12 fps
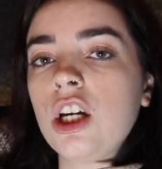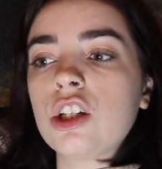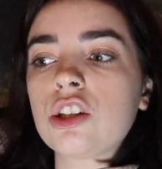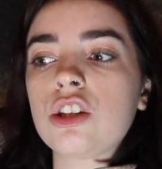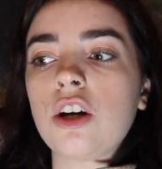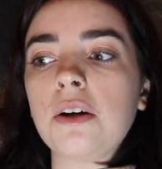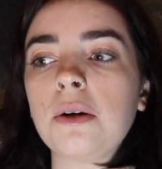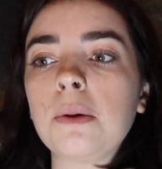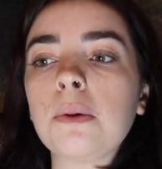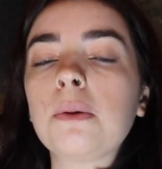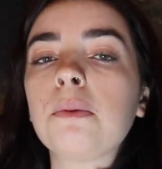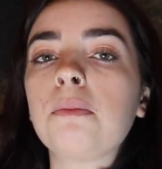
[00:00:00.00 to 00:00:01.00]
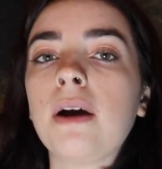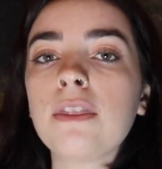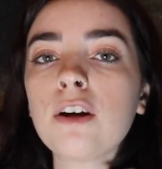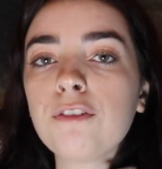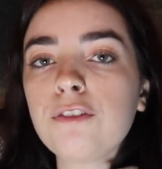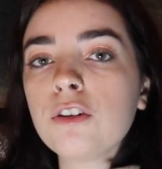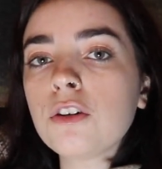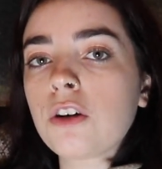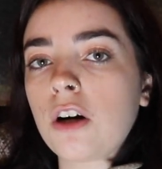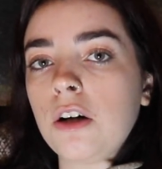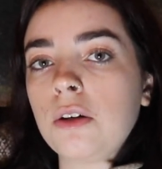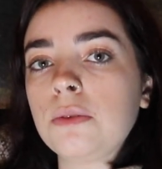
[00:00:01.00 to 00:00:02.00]
So when they're full
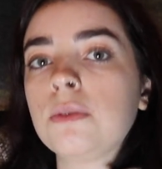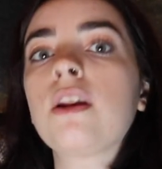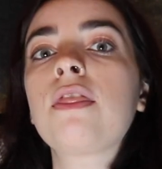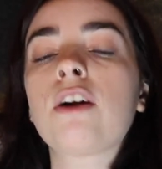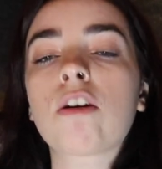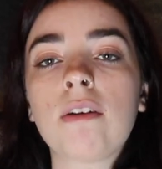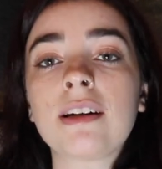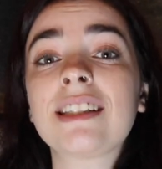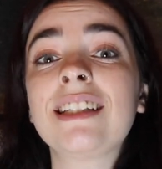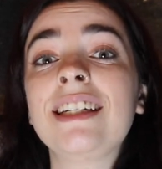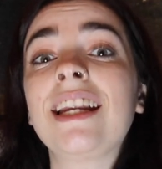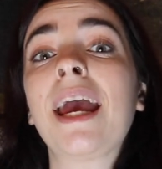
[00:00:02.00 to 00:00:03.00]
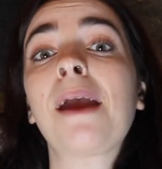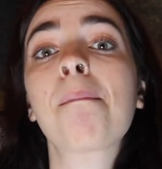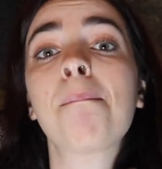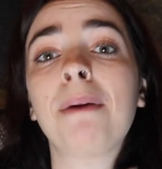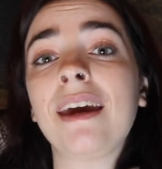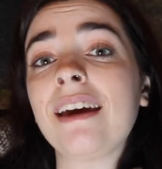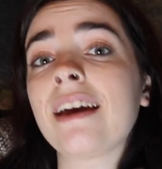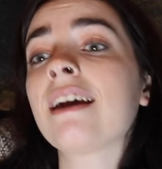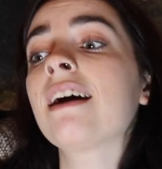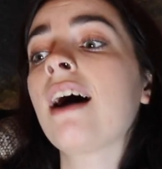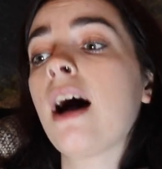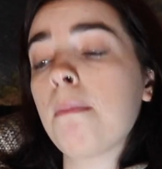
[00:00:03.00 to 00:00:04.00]
grown, they're going to need a big
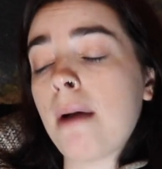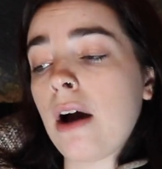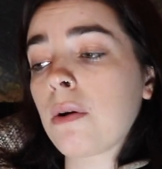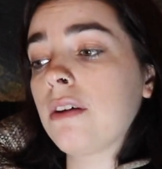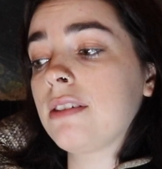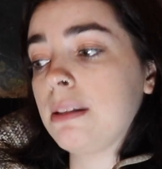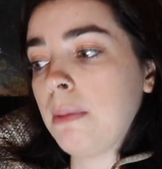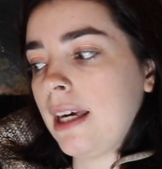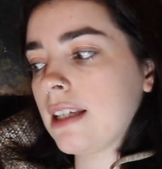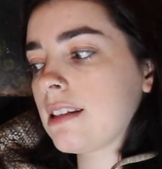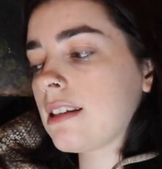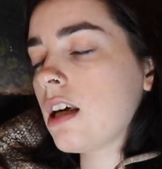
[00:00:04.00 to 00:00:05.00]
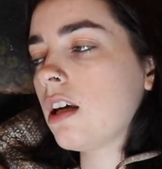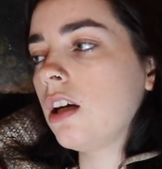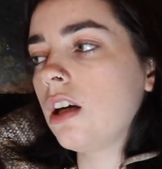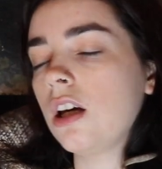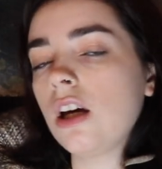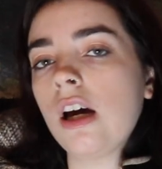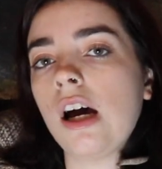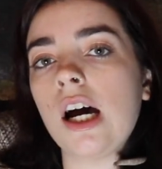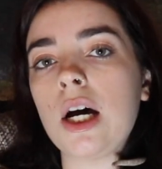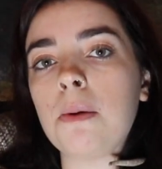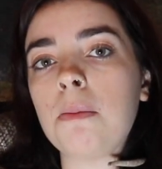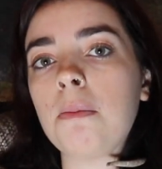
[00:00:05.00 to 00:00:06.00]
amount of space.
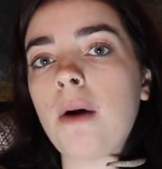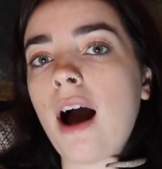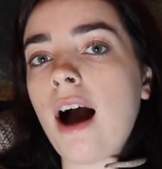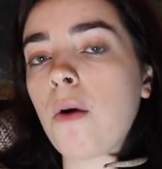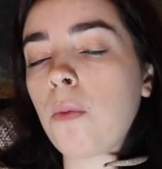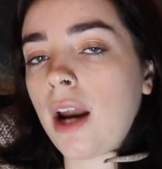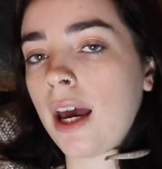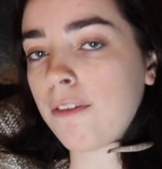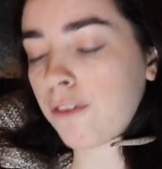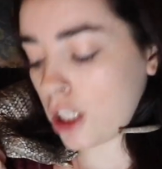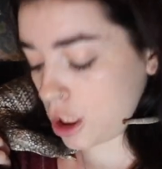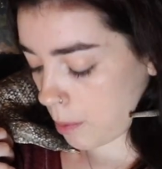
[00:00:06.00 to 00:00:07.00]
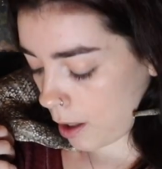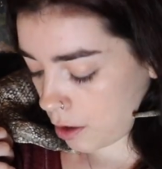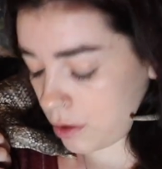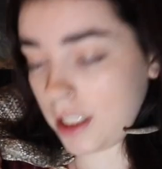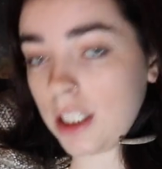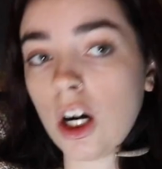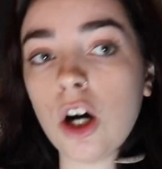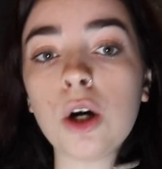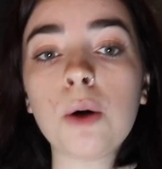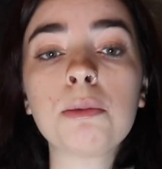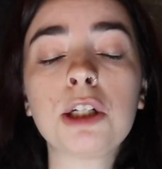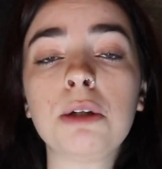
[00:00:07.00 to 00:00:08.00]
When I first brought Houdini
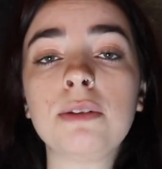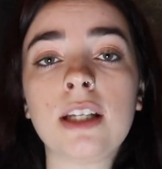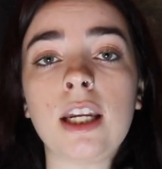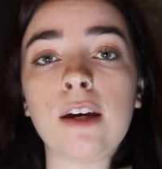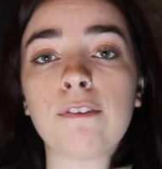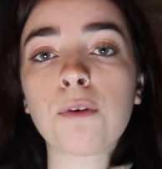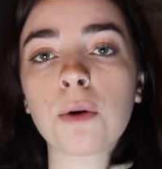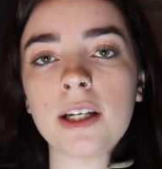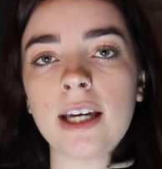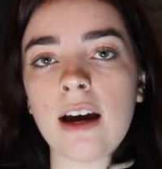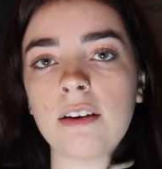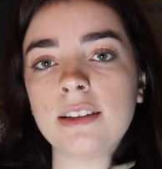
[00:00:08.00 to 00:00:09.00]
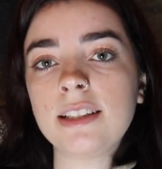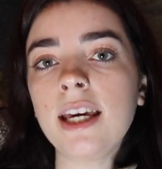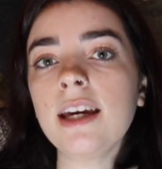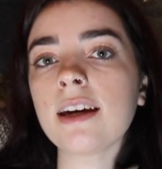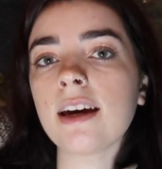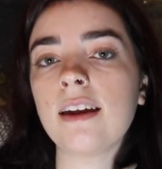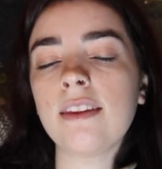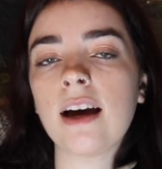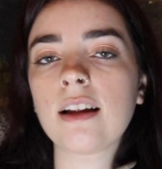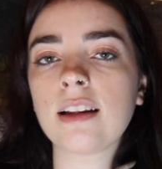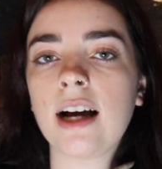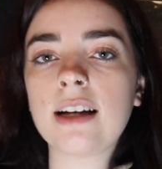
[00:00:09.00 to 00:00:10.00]
home, she was in a 40-gallon tank, and
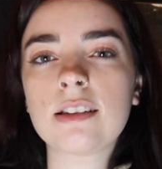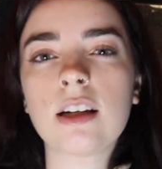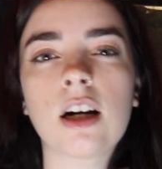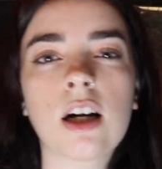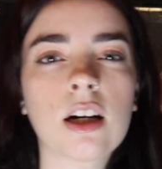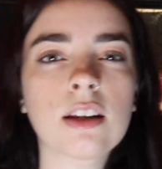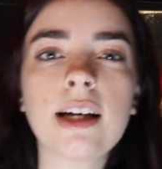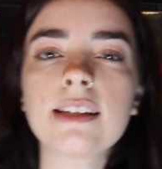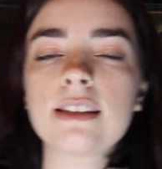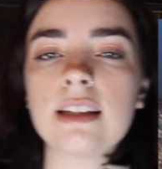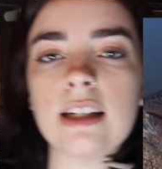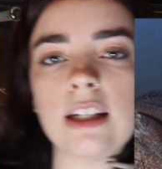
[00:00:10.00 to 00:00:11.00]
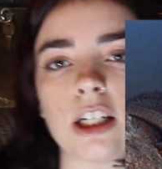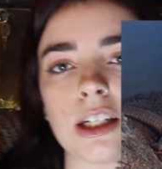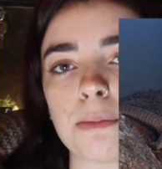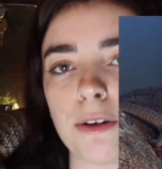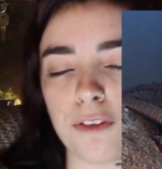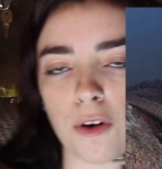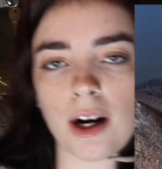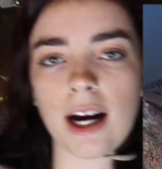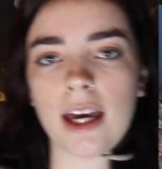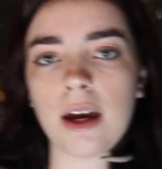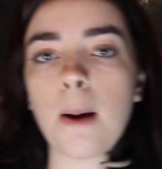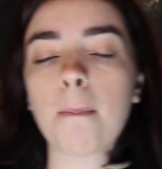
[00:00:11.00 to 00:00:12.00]
that lasted her less than a year before
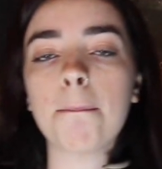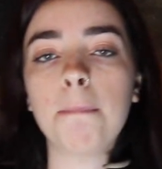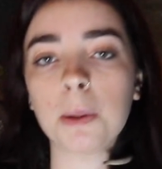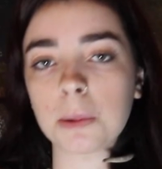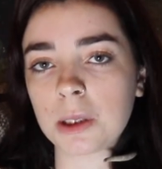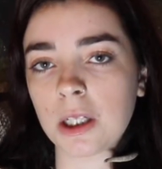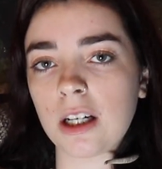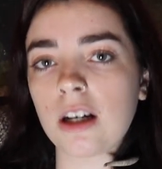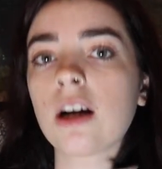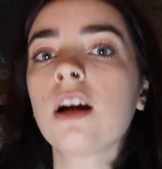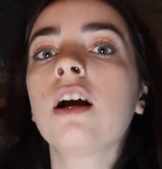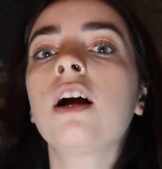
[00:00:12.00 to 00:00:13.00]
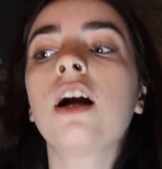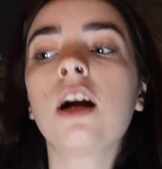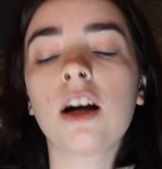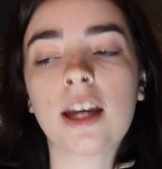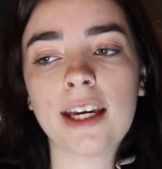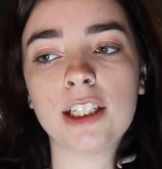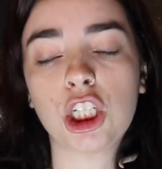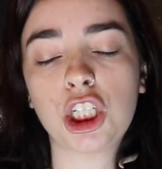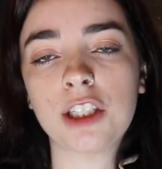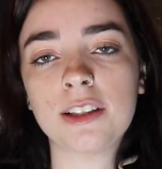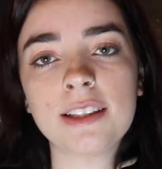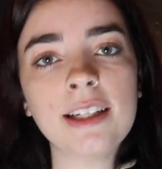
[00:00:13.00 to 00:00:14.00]
I built her cage that
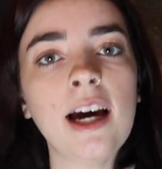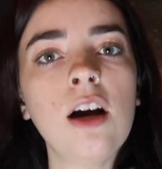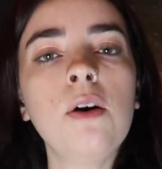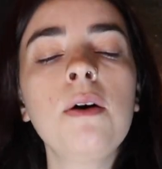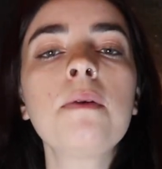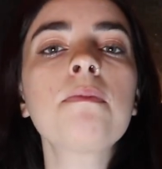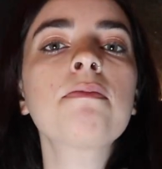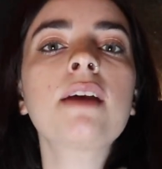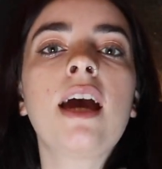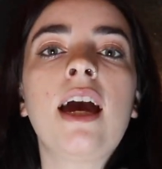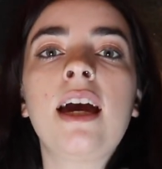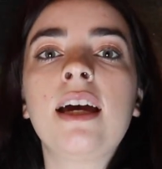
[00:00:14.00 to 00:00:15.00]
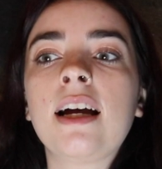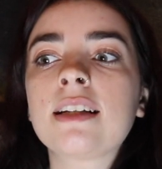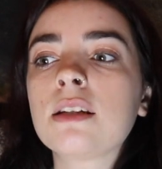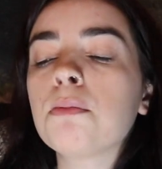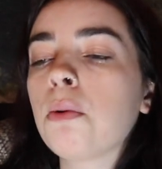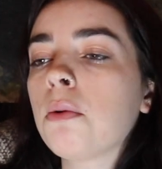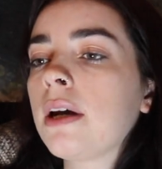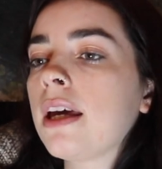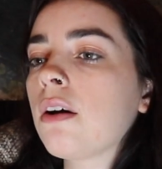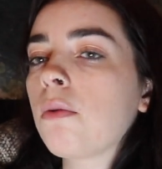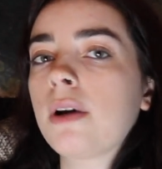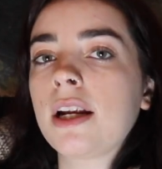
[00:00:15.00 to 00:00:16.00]
she's in now. And at some
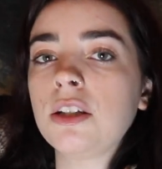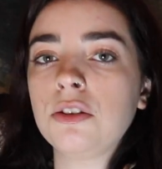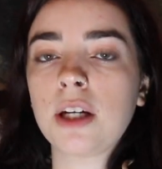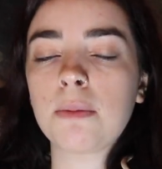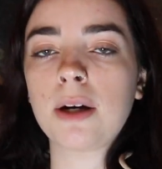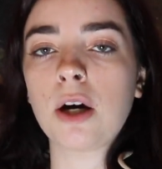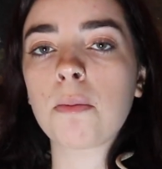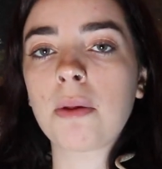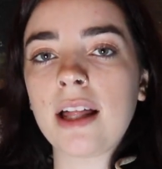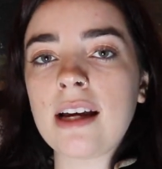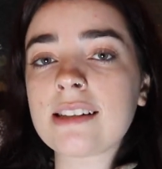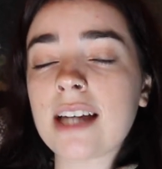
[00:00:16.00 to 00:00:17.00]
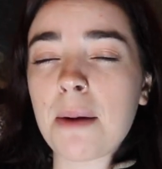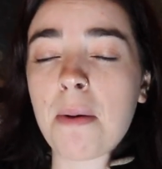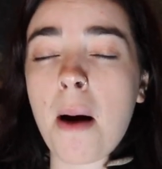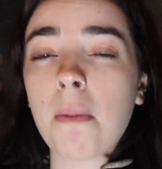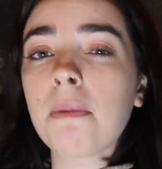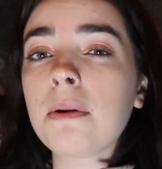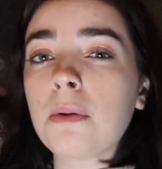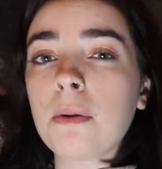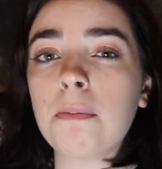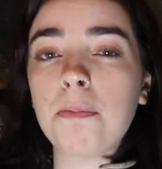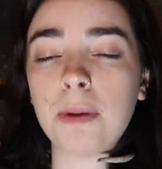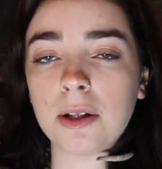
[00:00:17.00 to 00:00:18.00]
point when I do get my own place, I probably will
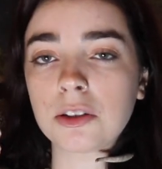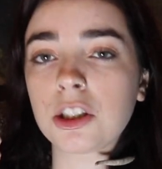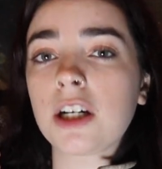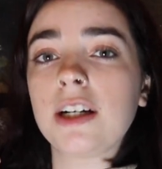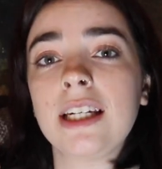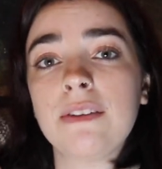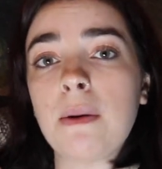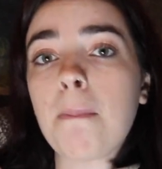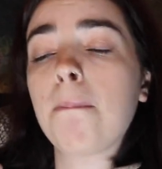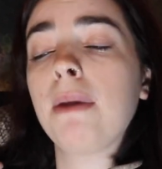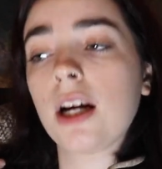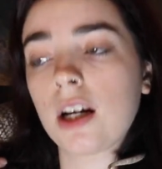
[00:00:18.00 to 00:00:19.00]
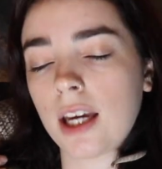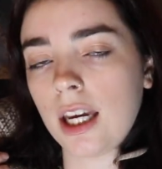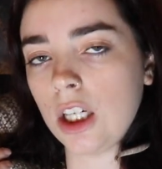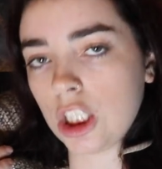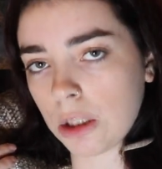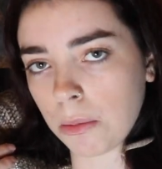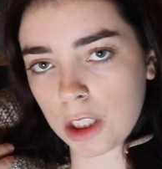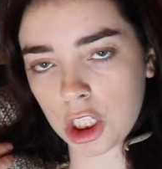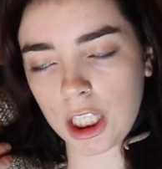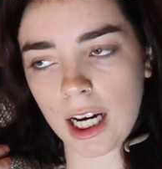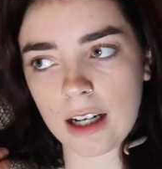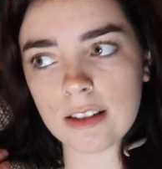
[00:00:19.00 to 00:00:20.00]
build her an even bigger cage than what
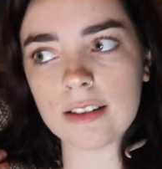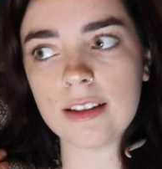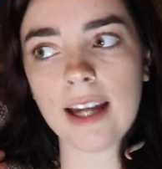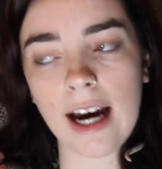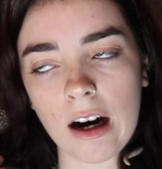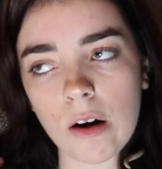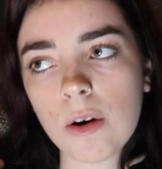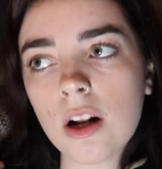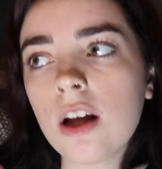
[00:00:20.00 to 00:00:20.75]
she has now.